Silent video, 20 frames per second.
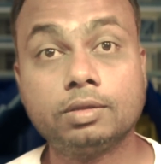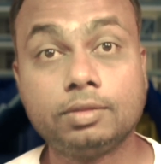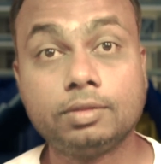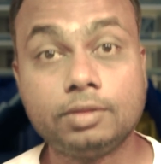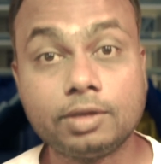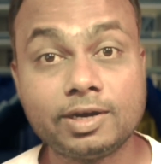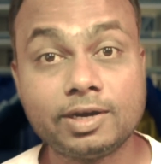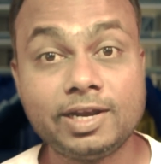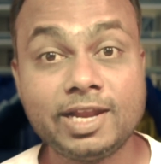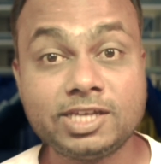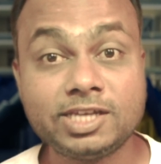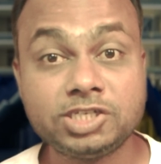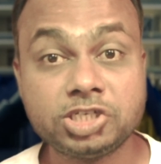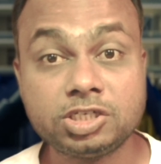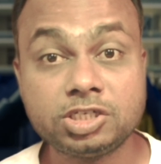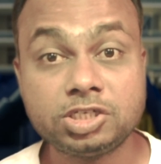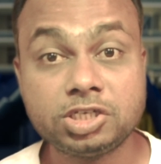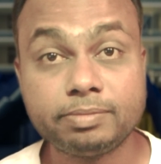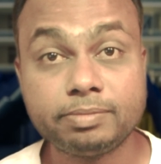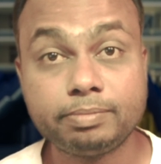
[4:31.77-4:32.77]
The
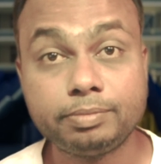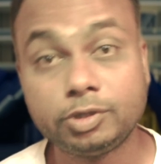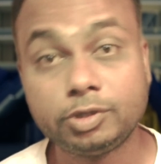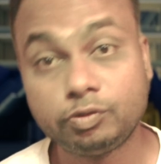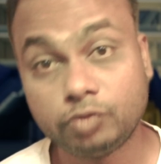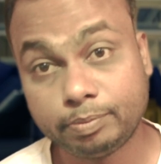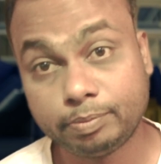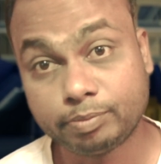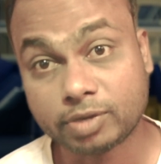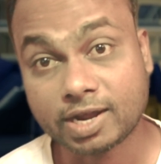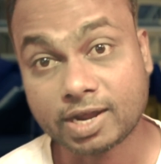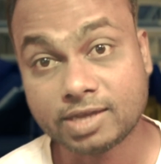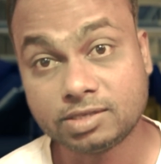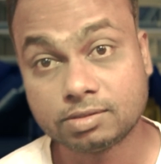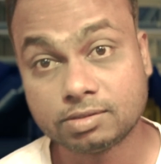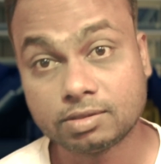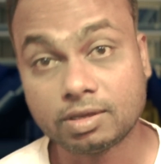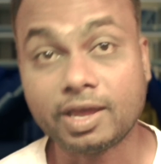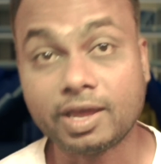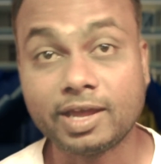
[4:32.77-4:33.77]
relationship between
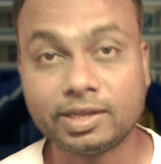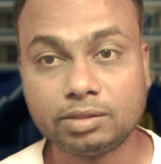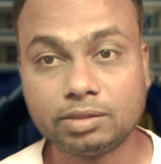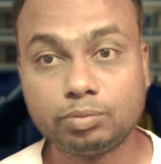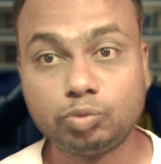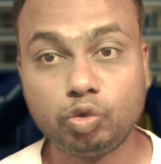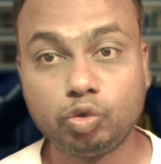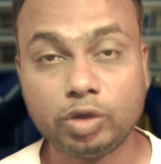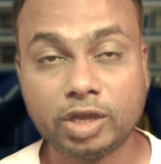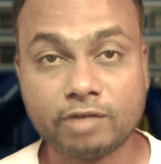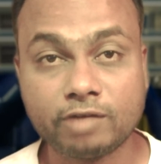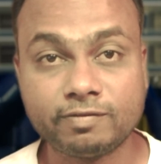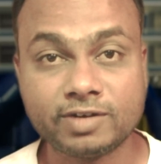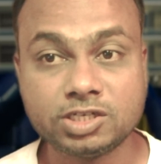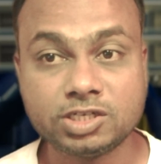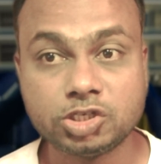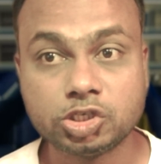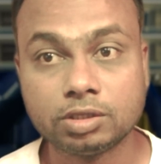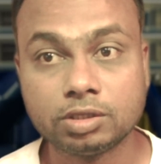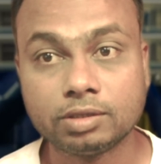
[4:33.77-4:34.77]
price and the moving
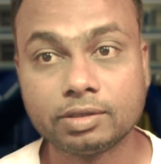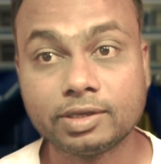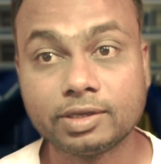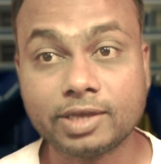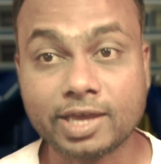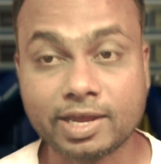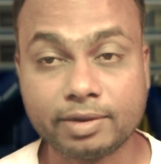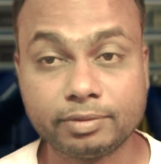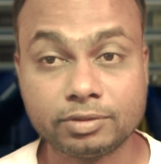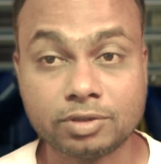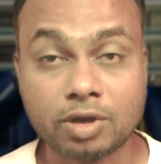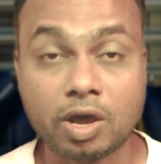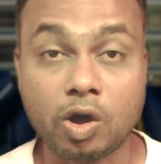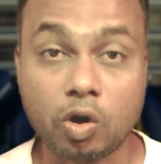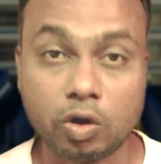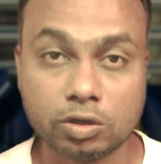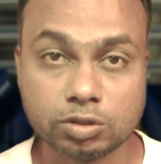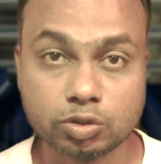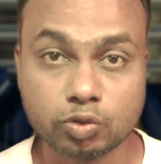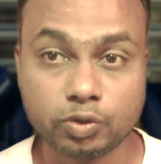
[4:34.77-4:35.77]
average can
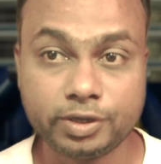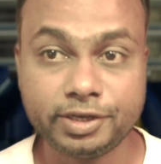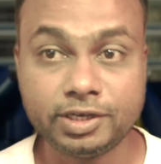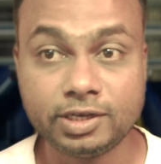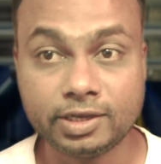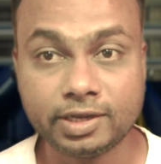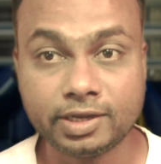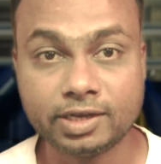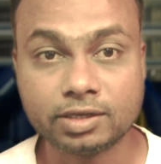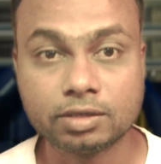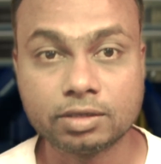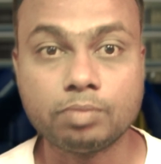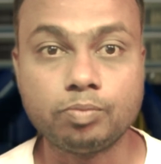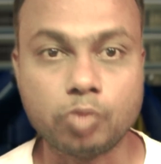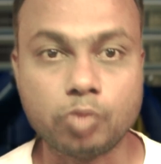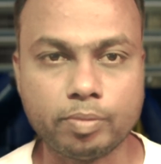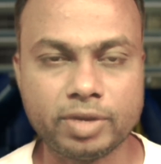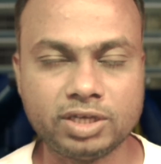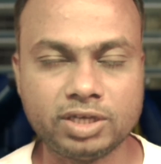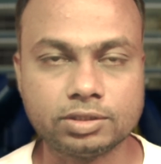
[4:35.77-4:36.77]
also indicate
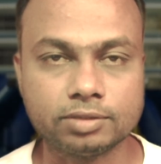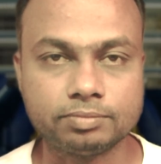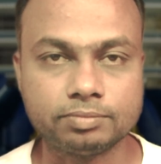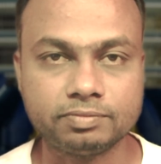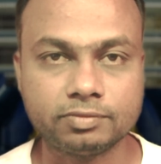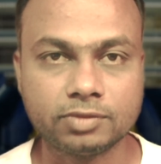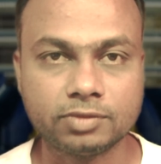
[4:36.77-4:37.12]
momentum.